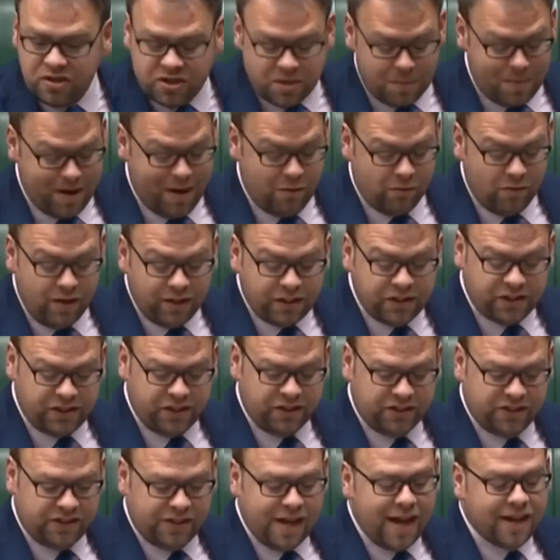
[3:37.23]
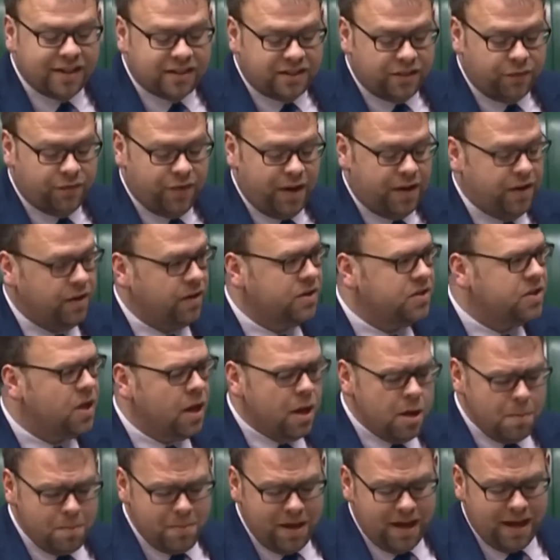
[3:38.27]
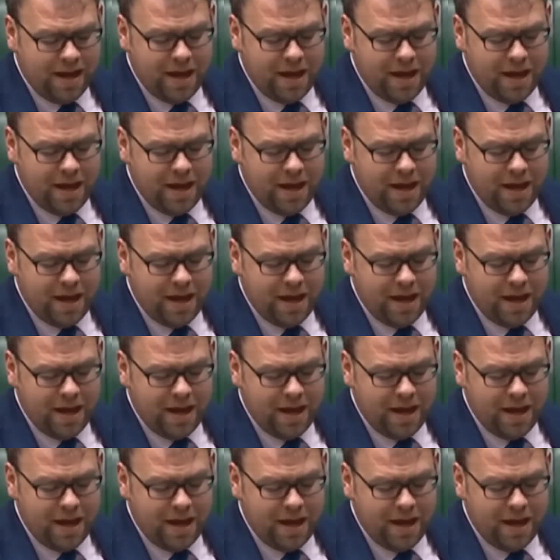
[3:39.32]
say, for example, about Nadeem Zahawi's